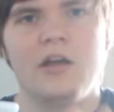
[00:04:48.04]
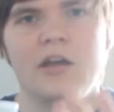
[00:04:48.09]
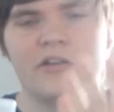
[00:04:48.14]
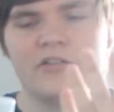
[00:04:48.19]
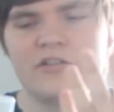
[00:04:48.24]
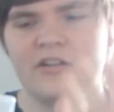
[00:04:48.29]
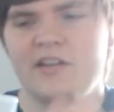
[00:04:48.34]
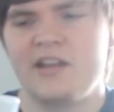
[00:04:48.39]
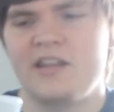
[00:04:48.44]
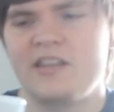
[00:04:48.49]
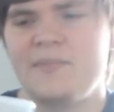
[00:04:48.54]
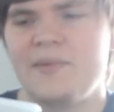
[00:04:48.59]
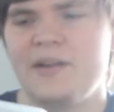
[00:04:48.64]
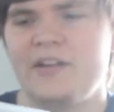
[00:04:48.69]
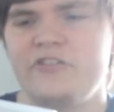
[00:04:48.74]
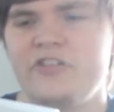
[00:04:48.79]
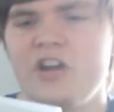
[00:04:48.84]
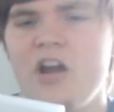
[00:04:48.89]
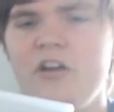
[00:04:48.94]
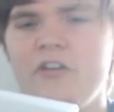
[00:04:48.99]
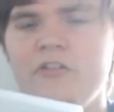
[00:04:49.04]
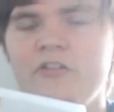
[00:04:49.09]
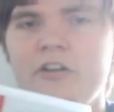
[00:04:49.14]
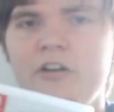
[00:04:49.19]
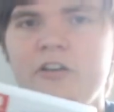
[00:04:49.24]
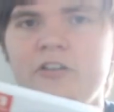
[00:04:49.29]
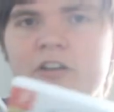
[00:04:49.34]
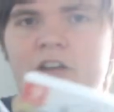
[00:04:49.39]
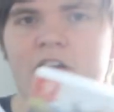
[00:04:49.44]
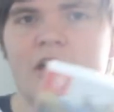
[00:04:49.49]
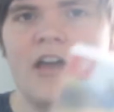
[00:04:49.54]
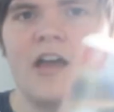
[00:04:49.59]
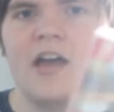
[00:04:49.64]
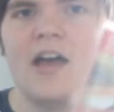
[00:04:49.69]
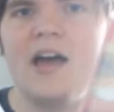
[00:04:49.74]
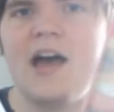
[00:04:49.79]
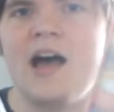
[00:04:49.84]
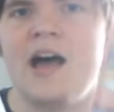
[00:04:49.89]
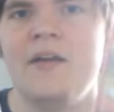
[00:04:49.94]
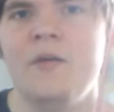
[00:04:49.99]
Gigantamax Charizard.
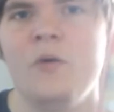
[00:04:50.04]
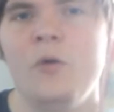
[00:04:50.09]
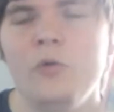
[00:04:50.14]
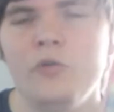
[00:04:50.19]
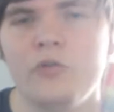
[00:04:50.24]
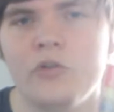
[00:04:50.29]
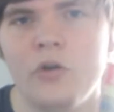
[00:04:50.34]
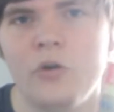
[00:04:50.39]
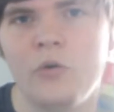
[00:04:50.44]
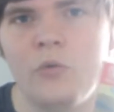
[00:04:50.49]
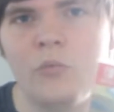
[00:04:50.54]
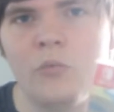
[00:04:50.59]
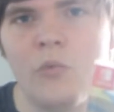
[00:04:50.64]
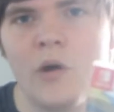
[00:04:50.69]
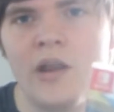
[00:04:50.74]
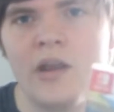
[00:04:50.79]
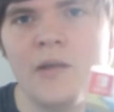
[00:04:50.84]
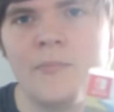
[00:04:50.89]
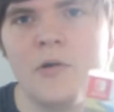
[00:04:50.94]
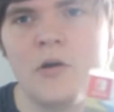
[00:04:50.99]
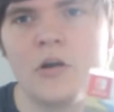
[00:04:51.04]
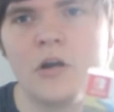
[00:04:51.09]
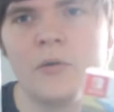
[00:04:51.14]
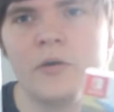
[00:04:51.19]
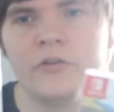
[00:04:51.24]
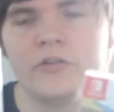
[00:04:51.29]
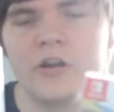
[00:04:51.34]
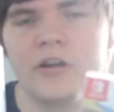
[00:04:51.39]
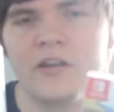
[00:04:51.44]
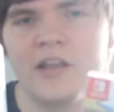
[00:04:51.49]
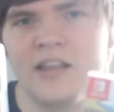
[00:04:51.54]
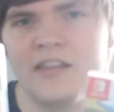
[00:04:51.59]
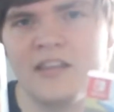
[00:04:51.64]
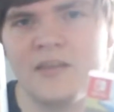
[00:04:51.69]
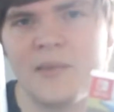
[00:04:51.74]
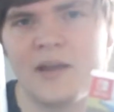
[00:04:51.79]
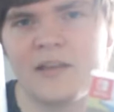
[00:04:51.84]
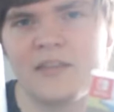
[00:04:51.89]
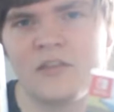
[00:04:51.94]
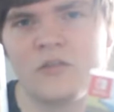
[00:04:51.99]
And also, when a Pokemon
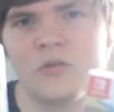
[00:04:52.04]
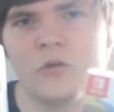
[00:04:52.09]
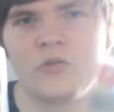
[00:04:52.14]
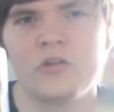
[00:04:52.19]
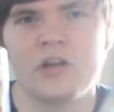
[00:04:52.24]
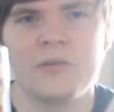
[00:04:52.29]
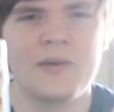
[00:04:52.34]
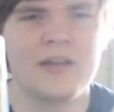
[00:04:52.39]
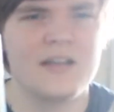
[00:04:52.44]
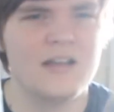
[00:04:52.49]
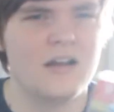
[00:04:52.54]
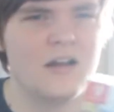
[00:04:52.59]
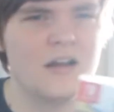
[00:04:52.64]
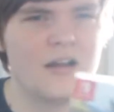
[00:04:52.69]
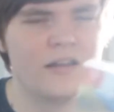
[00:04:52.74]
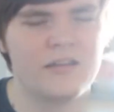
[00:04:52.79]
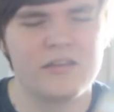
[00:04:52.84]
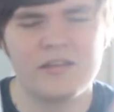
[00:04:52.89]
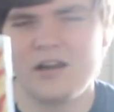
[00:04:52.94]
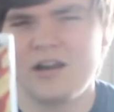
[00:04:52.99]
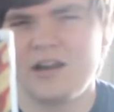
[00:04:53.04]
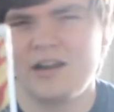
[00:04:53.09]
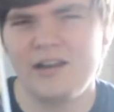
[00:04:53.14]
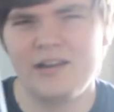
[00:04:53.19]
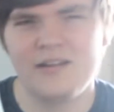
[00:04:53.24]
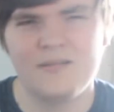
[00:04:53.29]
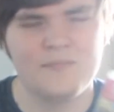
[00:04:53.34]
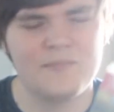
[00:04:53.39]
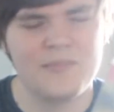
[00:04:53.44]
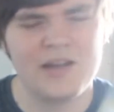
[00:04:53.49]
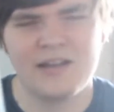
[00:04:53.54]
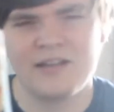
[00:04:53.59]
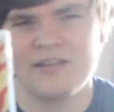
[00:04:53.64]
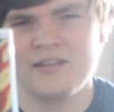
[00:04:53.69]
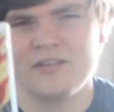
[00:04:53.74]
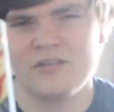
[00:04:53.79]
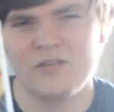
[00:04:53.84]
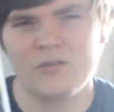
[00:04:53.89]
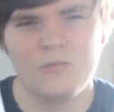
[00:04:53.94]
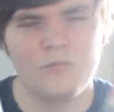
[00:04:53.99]
Gigantamaxes or
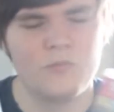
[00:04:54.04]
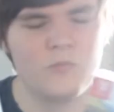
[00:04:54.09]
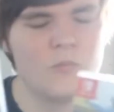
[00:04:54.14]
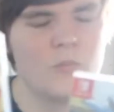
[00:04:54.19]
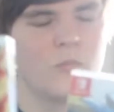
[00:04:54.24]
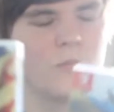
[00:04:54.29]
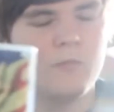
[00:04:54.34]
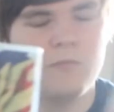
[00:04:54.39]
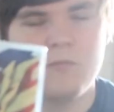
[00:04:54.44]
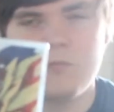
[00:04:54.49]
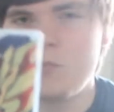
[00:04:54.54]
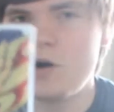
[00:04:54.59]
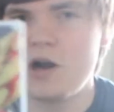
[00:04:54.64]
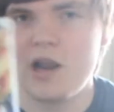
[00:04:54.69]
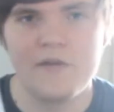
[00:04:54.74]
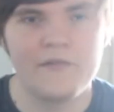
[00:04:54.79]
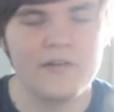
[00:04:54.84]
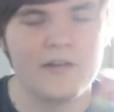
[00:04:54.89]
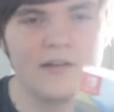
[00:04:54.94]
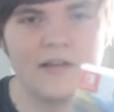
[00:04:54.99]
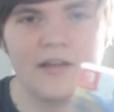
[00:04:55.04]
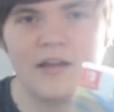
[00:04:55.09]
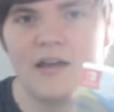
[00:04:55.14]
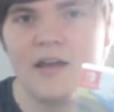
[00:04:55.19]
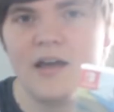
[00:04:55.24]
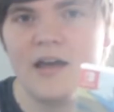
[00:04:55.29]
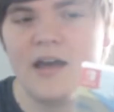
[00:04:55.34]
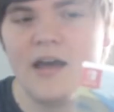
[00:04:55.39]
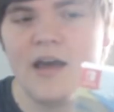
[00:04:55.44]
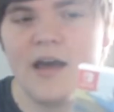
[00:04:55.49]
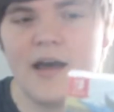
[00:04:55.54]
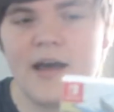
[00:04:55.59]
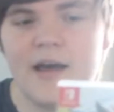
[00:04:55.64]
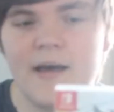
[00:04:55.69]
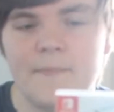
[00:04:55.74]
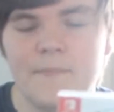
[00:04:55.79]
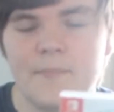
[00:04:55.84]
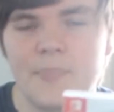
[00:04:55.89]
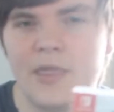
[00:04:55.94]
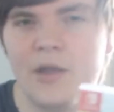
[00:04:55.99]
Dynamaxes or whatever,
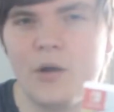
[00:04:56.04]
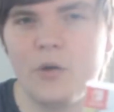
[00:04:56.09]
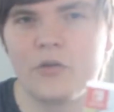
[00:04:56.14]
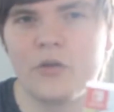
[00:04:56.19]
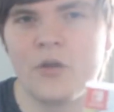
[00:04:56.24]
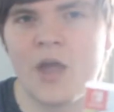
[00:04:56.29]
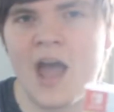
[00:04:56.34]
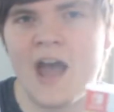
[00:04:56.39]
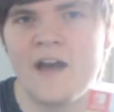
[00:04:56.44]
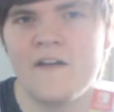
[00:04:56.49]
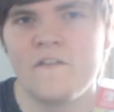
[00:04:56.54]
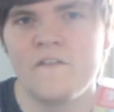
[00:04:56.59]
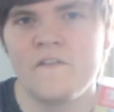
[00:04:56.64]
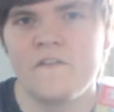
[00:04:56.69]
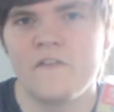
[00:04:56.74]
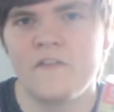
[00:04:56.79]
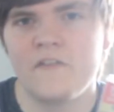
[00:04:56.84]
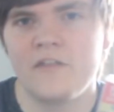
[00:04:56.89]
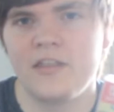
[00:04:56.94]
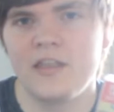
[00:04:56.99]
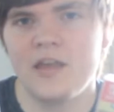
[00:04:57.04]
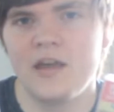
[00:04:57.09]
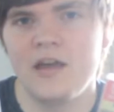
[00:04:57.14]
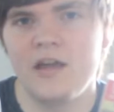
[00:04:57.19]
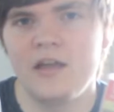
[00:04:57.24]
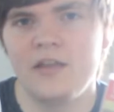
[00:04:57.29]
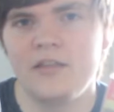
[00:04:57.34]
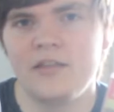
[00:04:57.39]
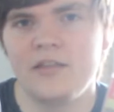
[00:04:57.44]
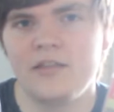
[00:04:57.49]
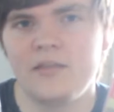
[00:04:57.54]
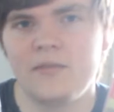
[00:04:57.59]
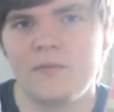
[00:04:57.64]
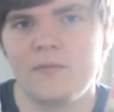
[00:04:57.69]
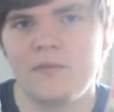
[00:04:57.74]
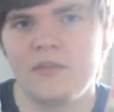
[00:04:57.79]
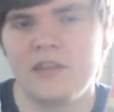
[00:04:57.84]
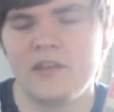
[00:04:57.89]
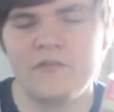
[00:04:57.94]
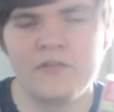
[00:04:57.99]
they also have
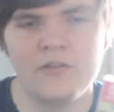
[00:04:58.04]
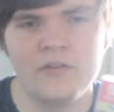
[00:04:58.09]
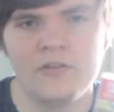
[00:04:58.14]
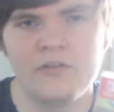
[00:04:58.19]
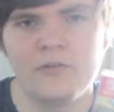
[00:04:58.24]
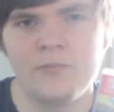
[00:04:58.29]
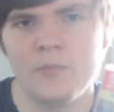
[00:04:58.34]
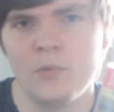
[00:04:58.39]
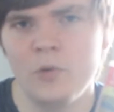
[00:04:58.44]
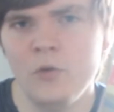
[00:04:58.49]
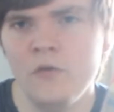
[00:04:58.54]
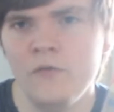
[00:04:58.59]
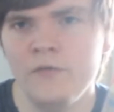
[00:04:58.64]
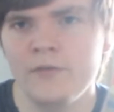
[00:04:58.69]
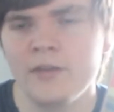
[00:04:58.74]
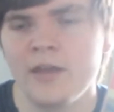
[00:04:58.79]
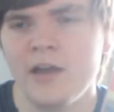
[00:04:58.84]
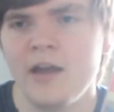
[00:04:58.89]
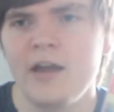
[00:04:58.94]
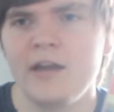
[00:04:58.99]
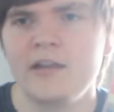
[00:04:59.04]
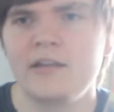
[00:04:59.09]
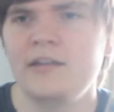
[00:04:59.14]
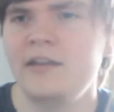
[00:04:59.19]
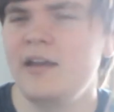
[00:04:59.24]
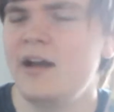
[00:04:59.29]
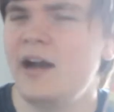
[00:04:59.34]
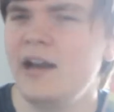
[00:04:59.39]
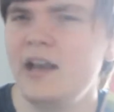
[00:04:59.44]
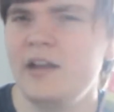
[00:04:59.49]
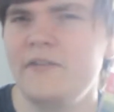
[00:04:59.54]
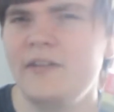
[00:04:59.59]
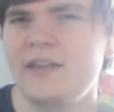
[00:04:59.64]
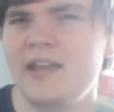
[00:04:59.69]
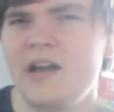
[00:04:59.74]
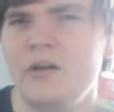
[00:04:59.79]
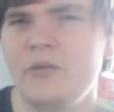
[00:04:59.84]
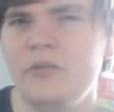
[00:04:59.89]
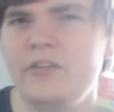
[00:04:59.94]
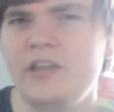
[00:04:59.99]
different moves. kind of like
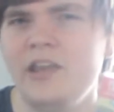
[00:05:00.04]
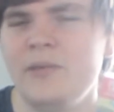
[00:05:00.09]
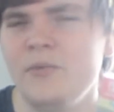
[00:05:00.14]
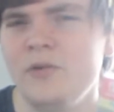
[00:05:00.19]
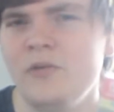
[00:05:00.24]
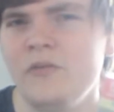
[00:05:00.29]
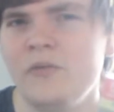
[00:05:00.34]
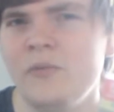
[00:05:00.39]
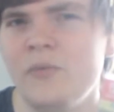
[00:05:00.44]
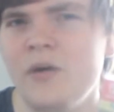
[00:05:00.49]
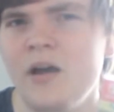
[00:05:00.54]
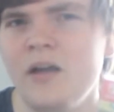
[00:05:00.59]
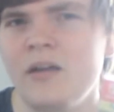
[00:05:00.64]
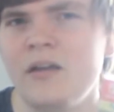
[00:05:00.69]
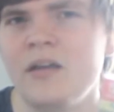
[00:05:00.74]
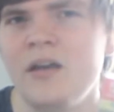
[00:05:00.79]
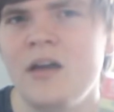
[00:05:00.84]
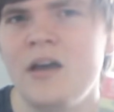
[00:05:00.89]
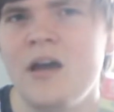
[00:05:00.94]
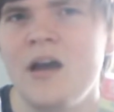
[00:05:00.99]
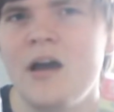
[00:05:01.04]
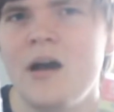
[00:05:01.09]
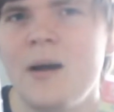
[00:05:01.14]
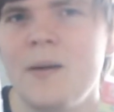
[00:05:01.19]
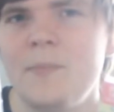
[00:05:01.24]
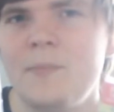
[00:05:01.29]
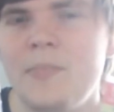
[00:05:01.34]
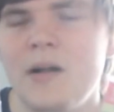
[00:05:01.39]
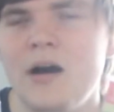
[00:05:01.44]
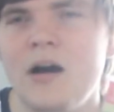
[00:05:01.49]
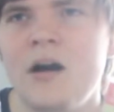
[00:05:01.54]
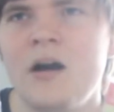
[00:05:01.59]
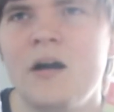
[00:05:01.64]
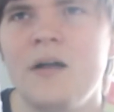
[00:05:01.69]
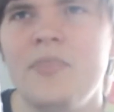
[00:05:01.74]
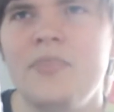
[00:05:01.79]
how Z moves work. But